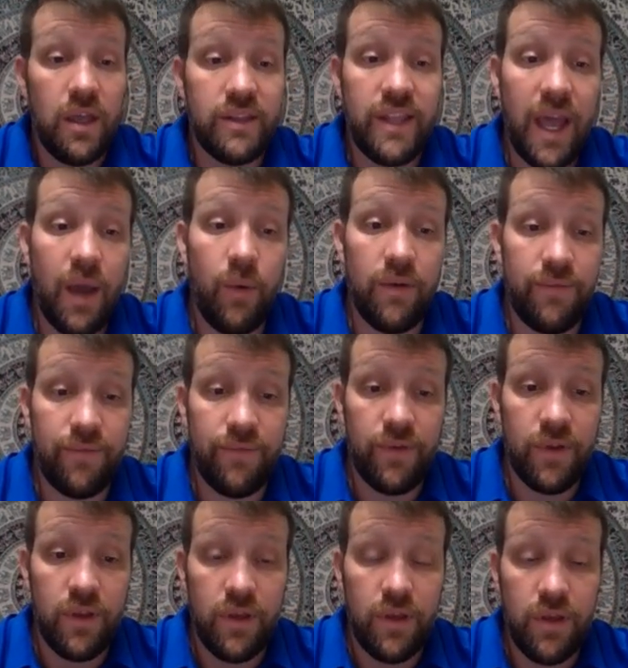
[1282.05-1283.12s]
Now, if
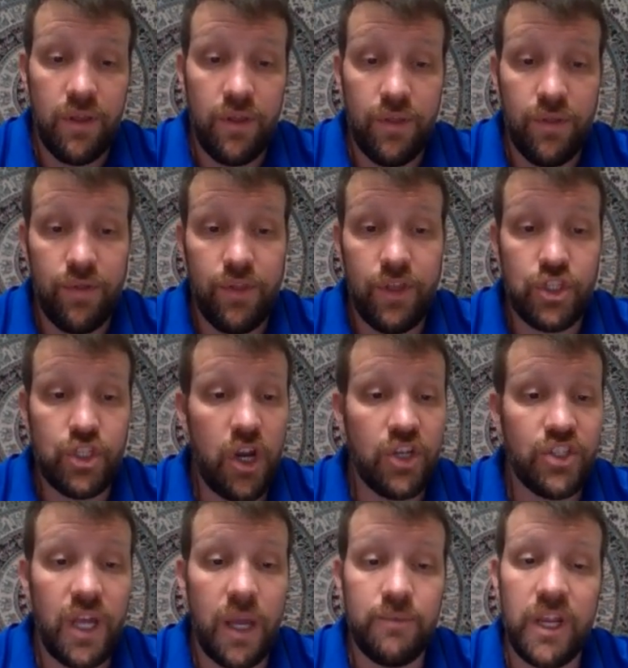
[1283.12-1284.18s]
the
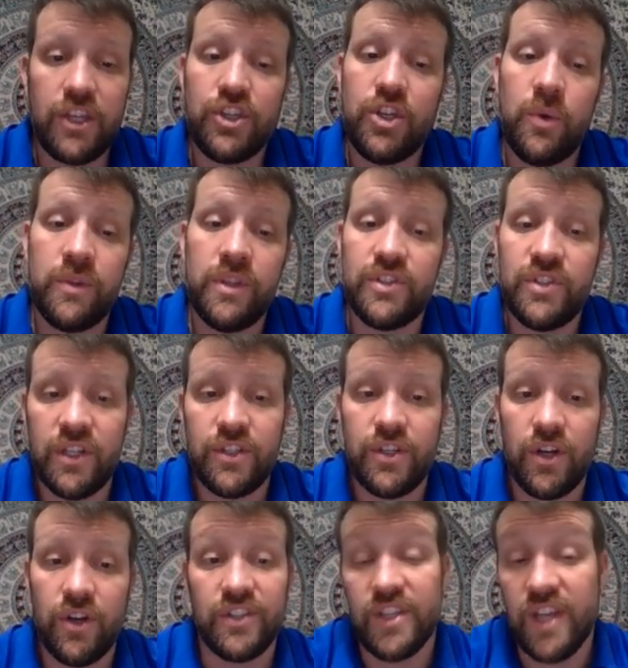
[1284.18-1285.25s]
charged object Q in the
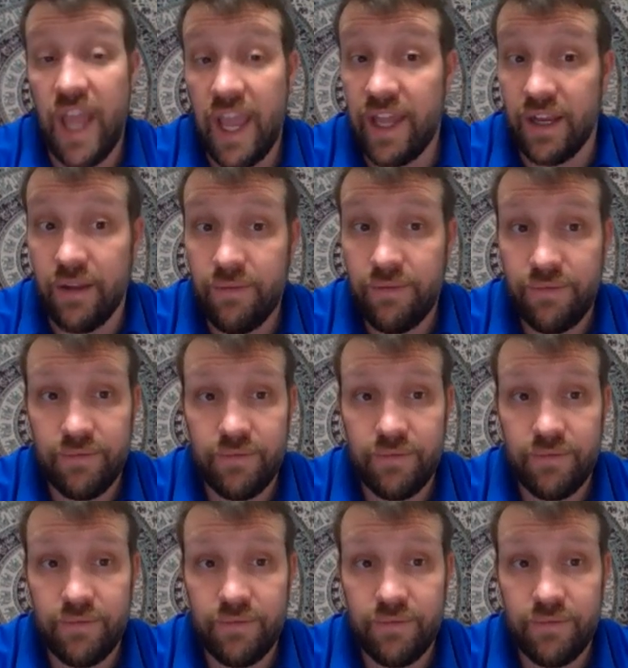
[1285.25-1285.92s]
center is negative,